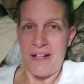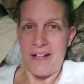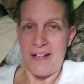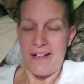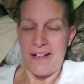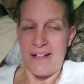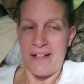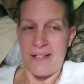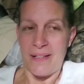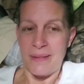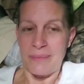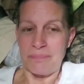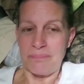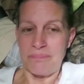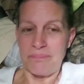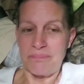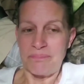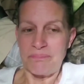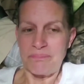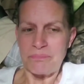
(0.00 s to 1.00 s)
And
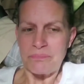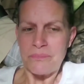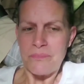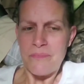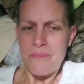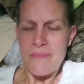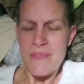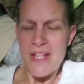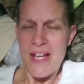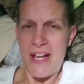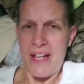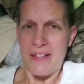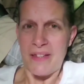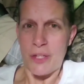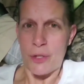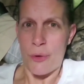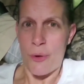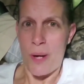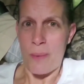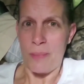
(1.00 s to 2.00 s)

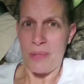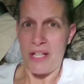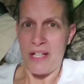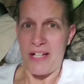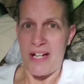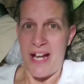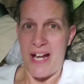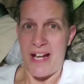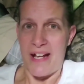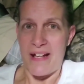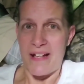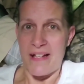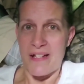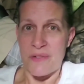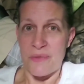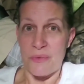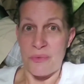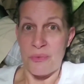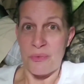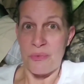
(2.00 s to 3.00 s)
the gremlin has
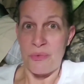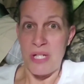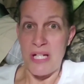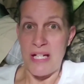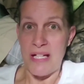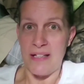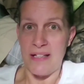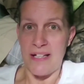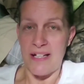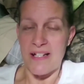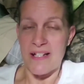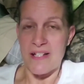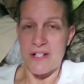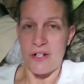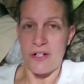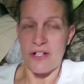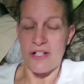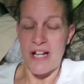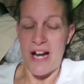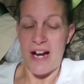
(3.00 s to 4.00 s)
really
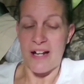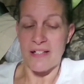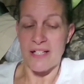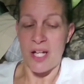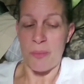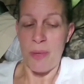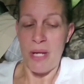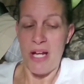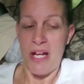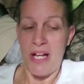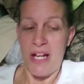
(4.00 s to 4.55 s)
started to act up.